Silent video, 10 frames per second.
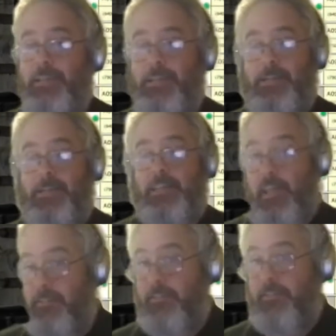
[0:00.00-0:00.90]

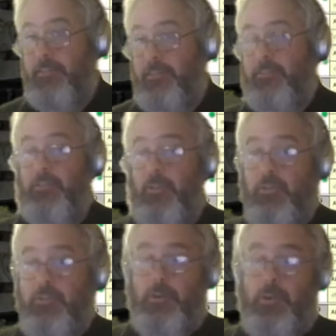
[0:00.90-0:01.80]
Yes, it's known
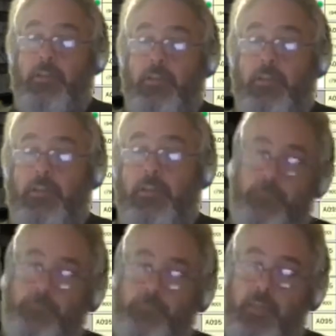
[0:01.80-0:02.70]
to work.
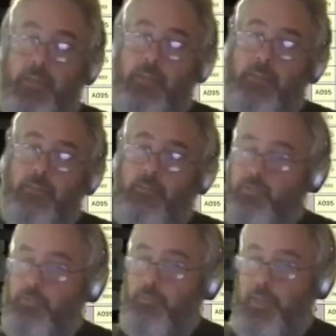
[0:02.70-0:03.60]
There are
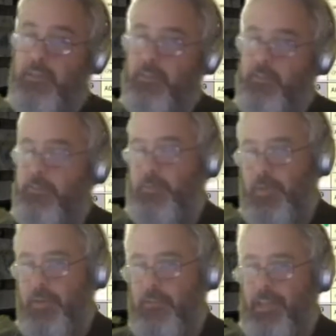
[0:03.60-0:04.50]
two mechanisms. One
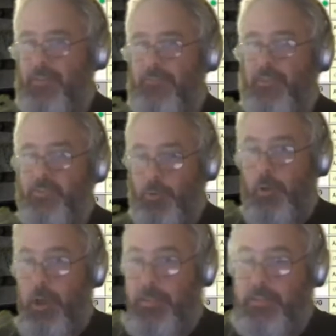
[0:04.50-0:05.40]
is
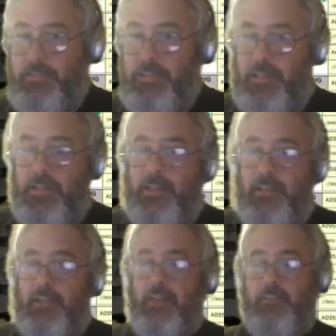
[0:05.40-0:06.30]
FSUIPC
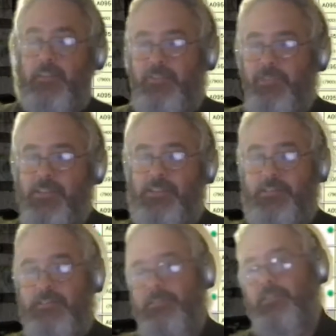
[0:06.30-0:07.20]
and the
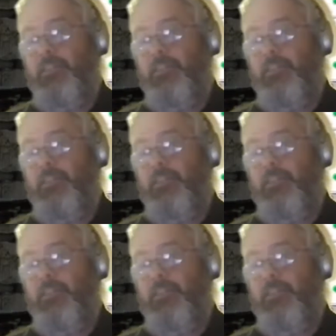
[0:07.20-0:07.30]
instructions.